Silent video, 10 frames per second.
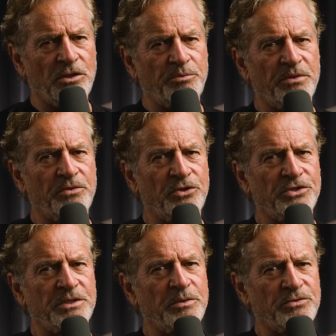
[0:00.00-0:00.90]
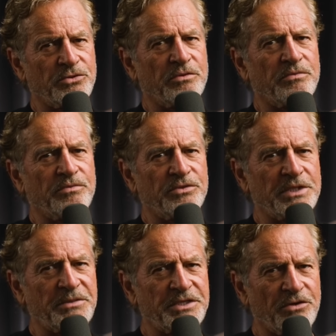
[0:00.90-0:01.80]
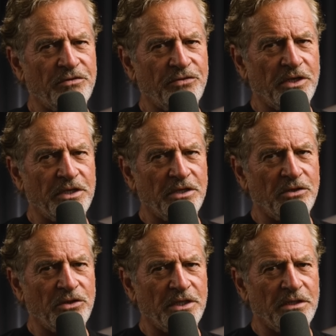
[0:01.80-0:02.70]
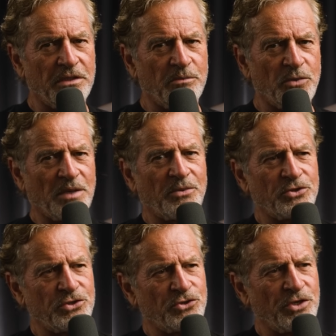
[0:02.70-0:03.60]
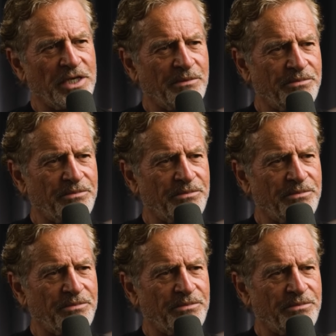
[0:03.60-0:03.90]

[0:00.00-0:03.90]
of people in these suburbs sort of semi-terrified, like the Bra boys would turn up